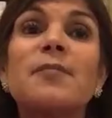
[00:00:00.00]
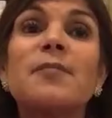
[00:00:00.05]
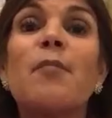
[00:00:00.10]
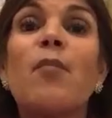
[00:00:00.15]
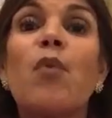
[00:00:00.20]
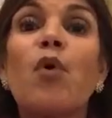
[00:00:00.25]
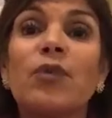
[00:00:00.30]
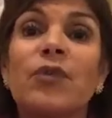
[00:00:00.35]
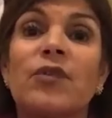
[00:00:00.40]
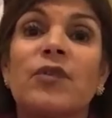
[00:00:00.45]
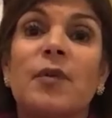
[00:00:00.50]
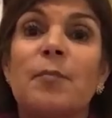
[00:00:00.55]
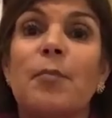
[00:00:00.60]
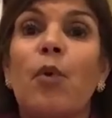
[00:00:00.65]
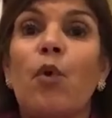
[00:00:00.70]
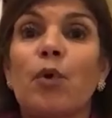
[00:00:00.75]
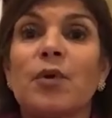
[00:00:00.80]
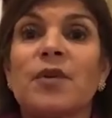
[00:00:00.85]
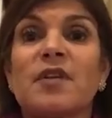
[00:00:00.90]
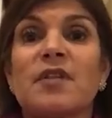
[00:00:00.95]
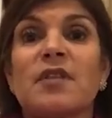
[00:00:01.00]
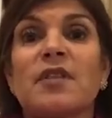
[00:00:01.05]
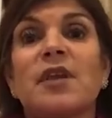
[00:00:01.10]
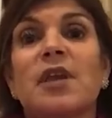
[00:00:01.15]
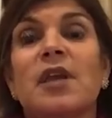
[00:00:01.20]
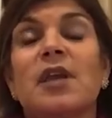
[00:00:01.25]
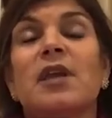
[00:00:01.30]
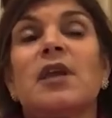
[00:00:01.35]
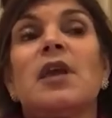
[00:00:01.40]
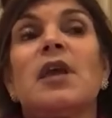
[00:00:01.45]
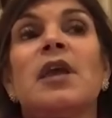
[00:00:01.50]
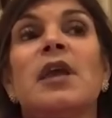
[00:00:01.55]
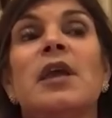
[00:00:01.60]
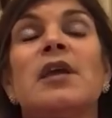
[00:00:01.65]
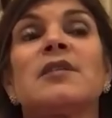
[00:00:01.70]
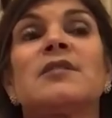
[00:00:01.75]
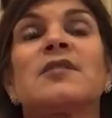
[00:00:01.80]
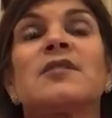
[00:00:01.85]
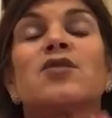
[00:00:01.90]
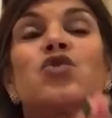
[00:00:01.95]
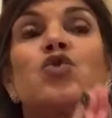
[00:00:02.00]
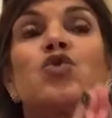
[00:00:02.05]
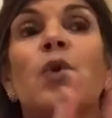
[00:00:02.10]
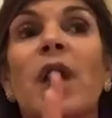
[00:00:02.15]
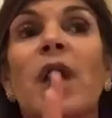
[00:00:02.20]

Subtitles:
the most important thing is to